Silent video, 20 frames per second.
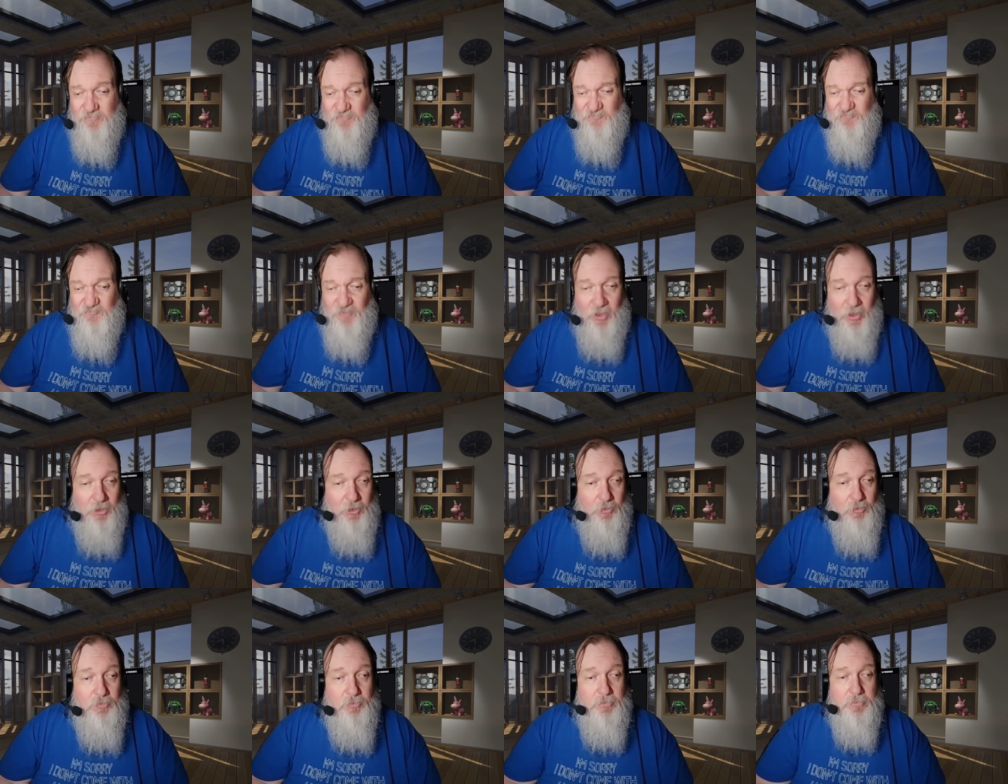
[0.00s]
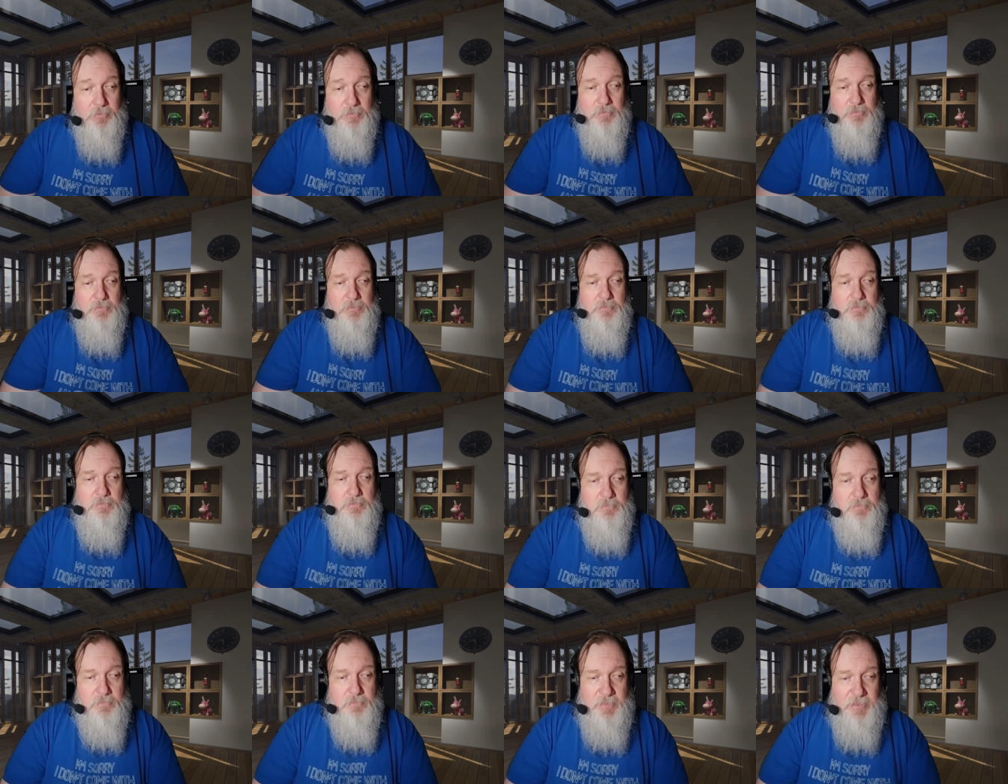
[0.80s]
flow
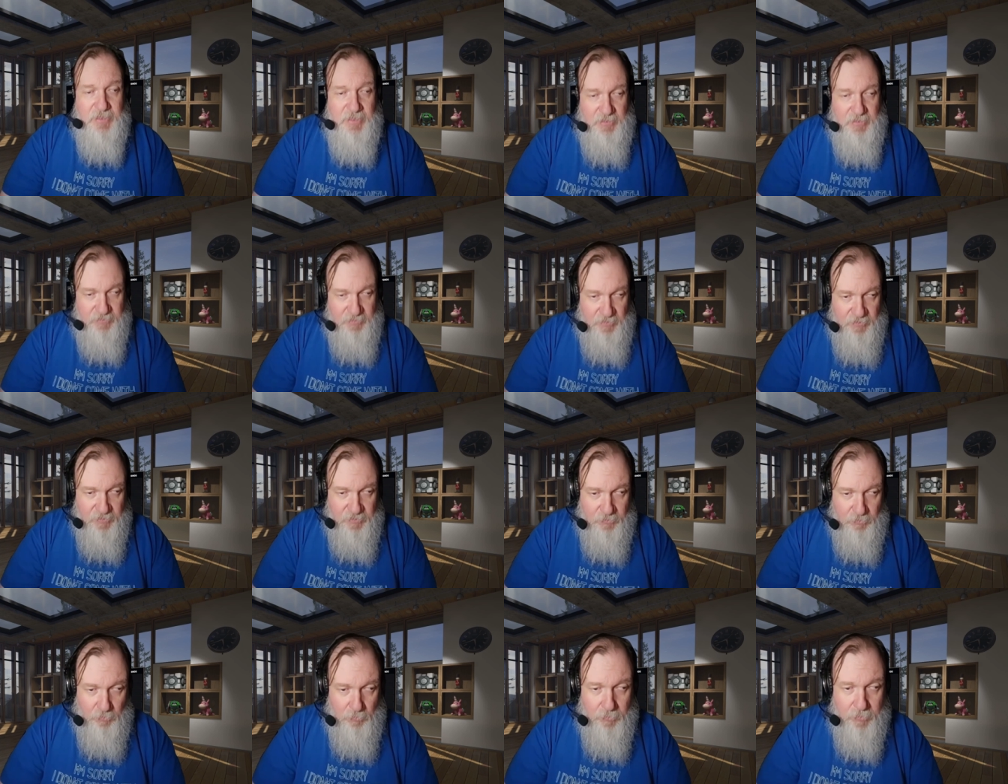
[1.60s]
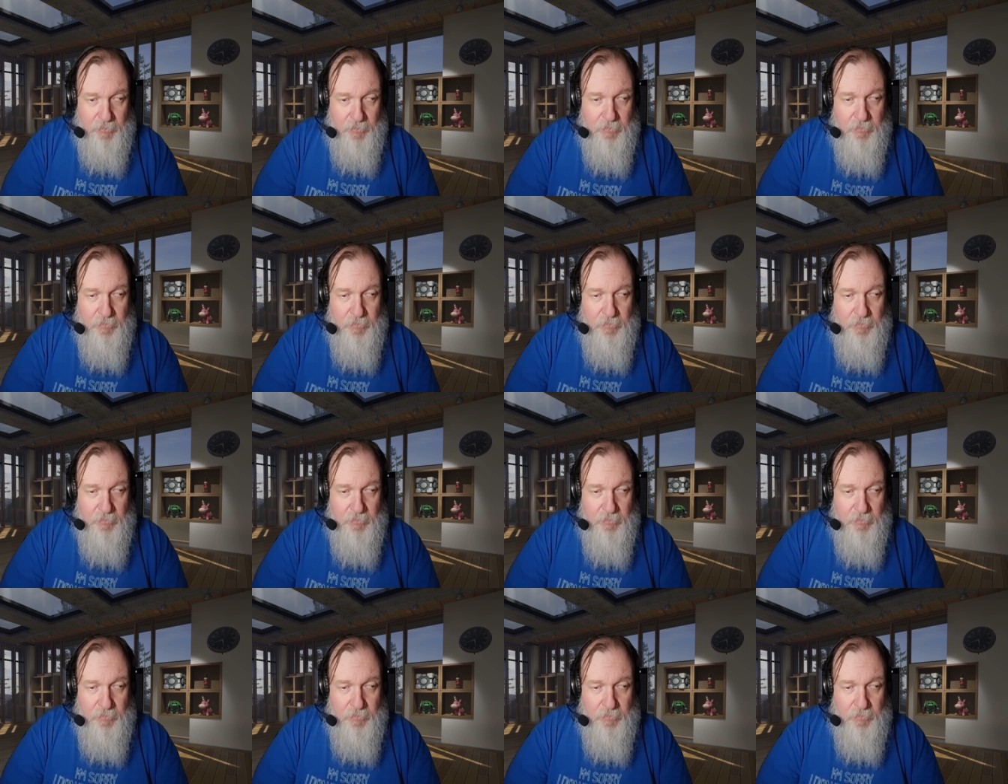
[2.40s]
in this story